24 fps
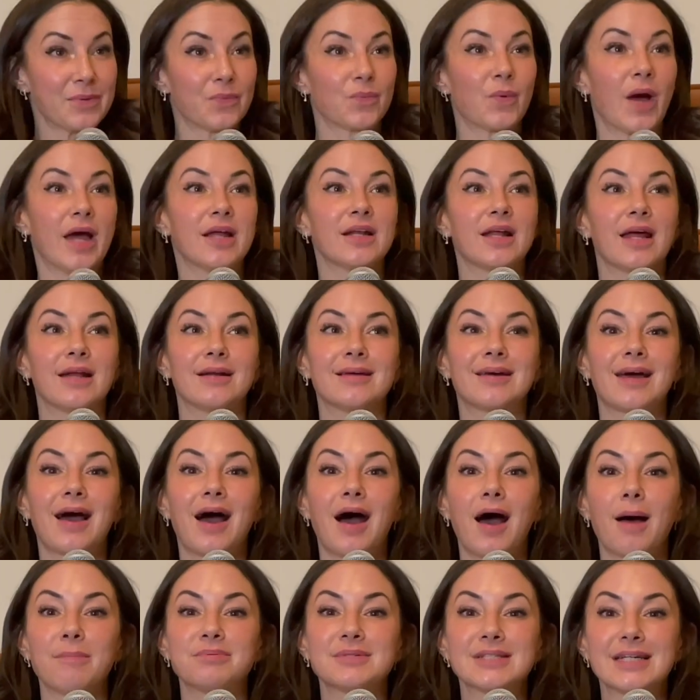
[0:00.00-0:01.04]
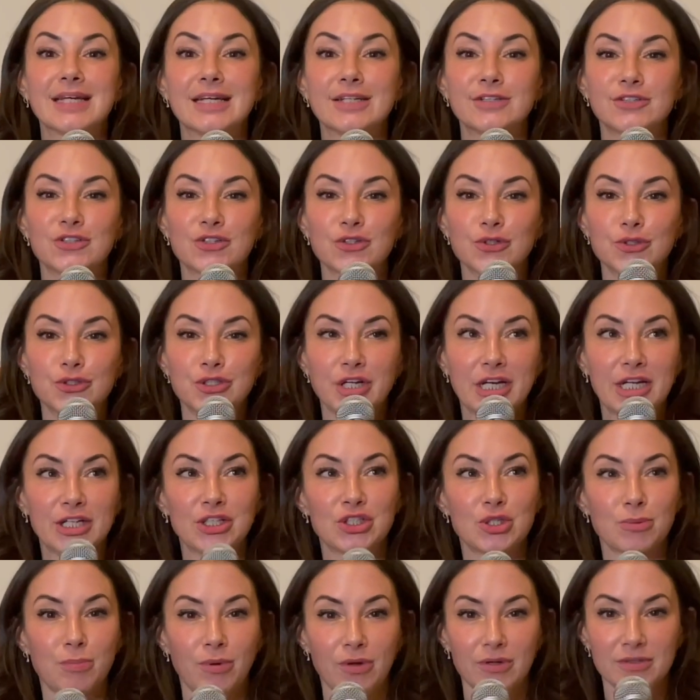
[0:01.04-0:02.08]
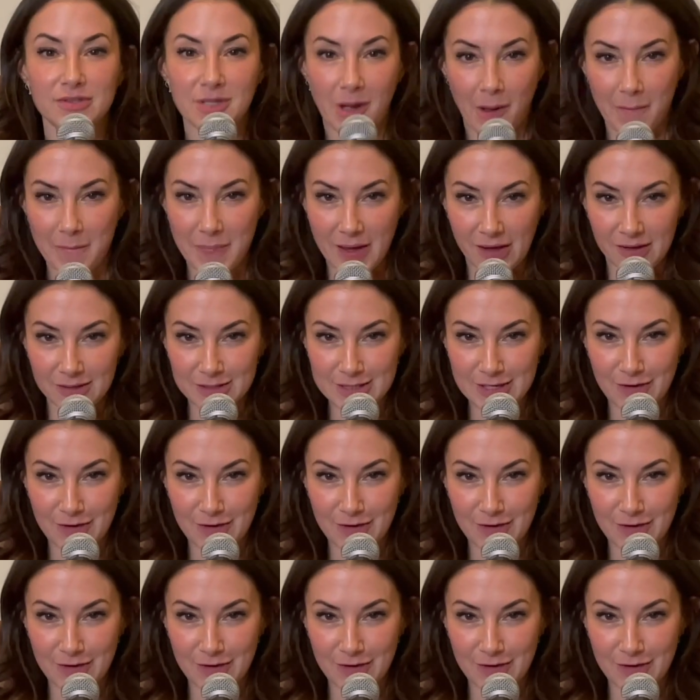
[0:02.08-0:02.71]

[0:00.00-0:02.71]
went and copped interchangeable dumbbells,